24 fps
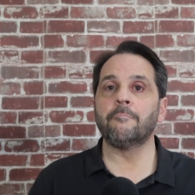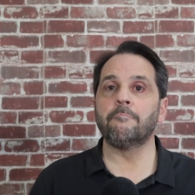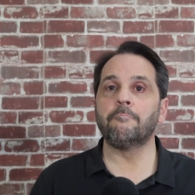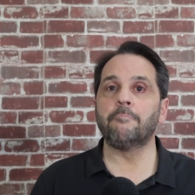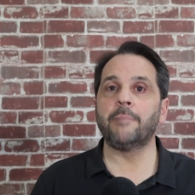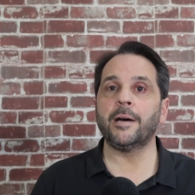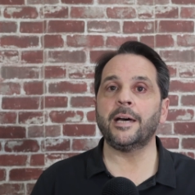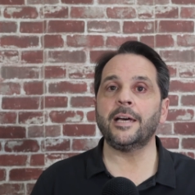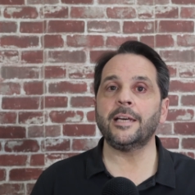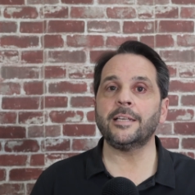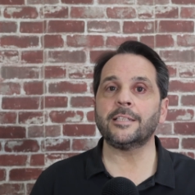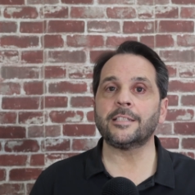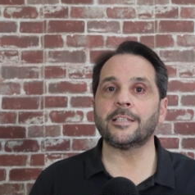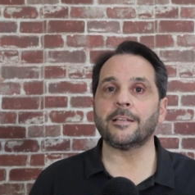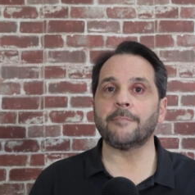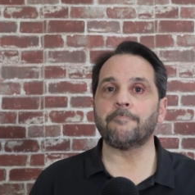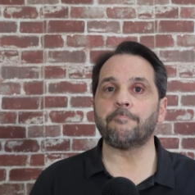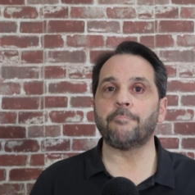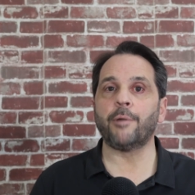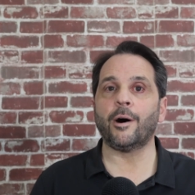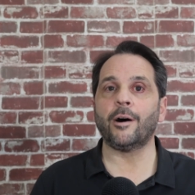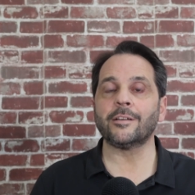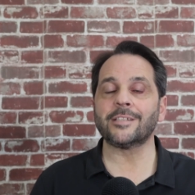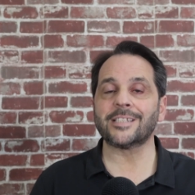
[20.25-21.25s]
based
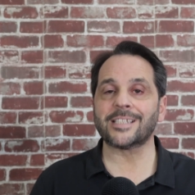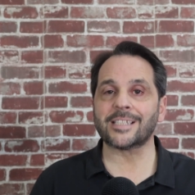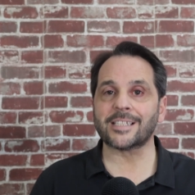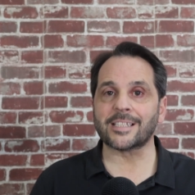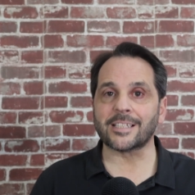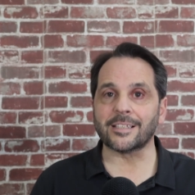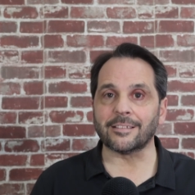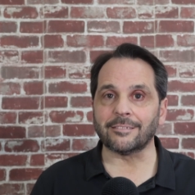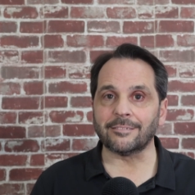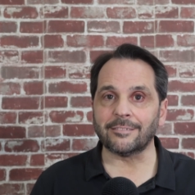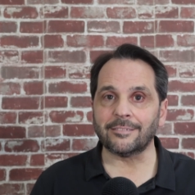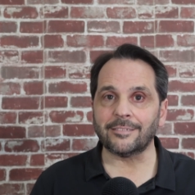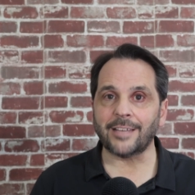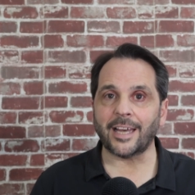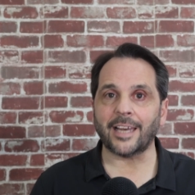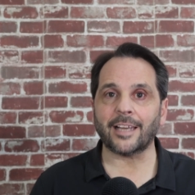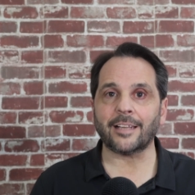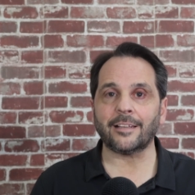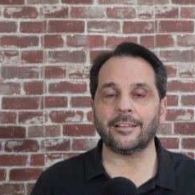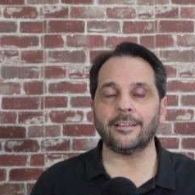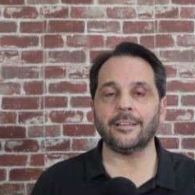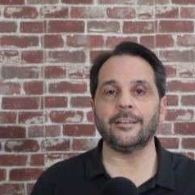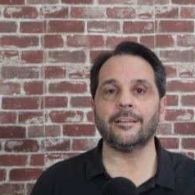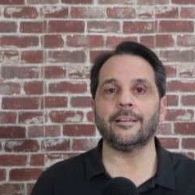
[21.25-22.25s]
upon
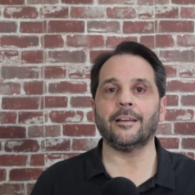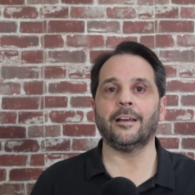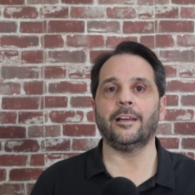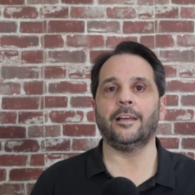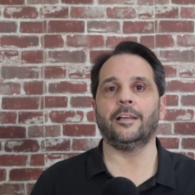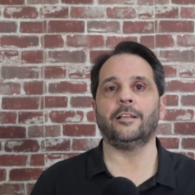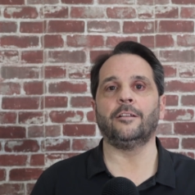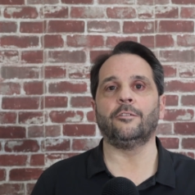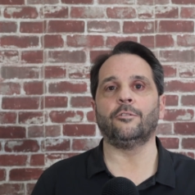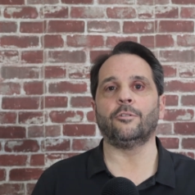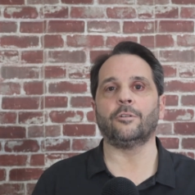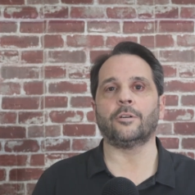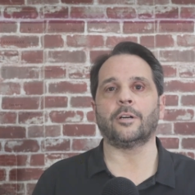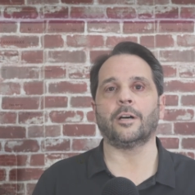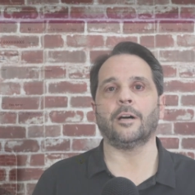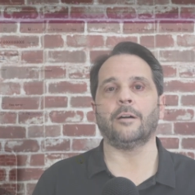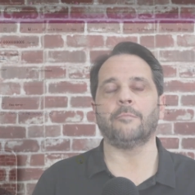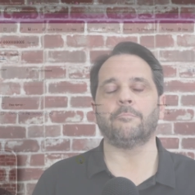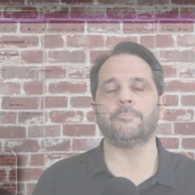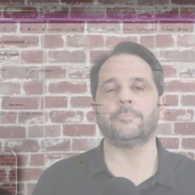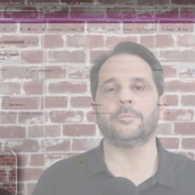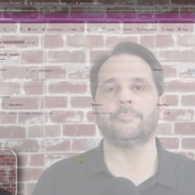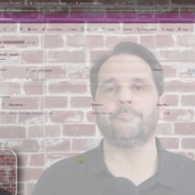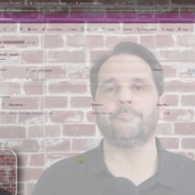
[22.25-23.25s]
selecting a lookup.